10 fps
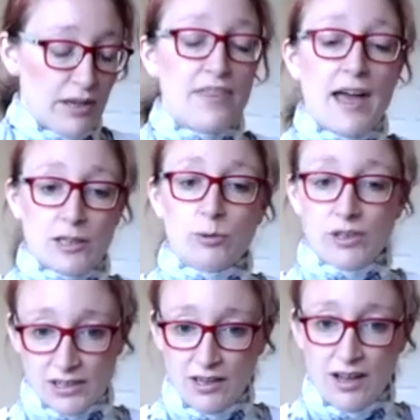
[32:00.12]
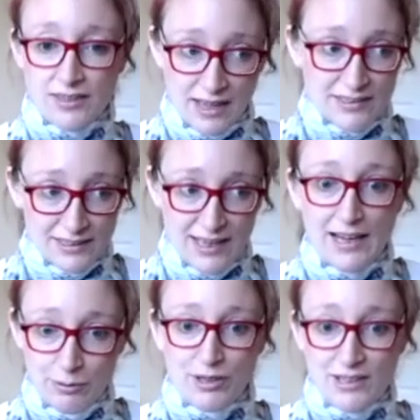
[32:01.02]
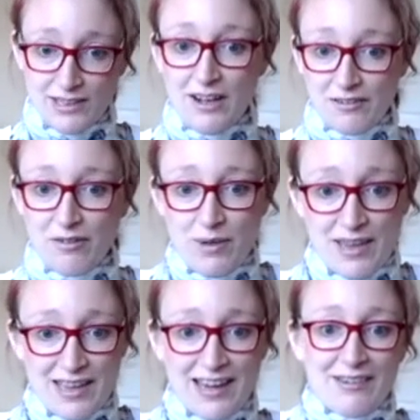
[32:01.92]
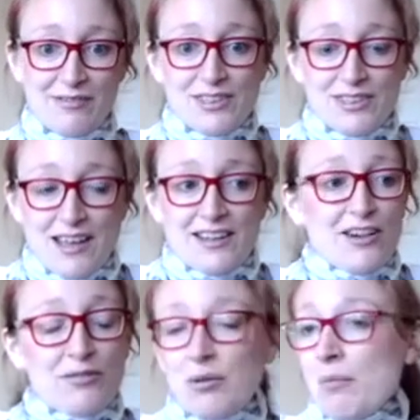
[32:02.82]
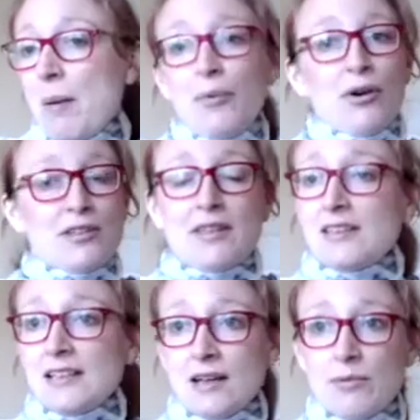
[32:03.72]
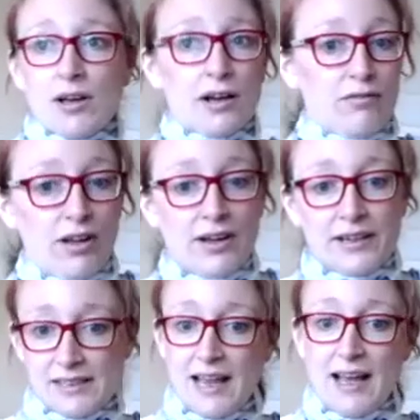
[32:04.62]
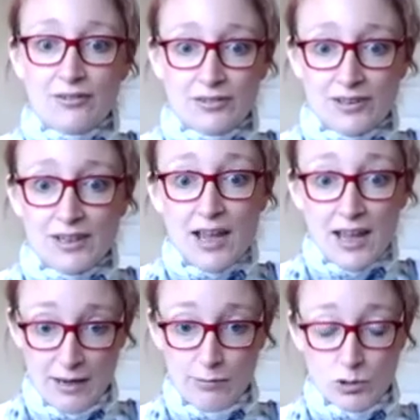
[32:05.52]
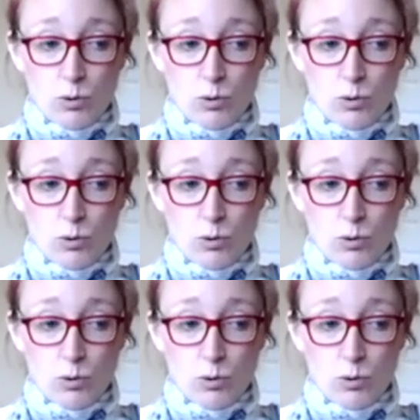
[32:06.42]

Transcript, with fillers: that's what it's like. That's exactly what it's like for me. And it was, I don't remember, it's something they'd done with kind of light and sound. And it yes. was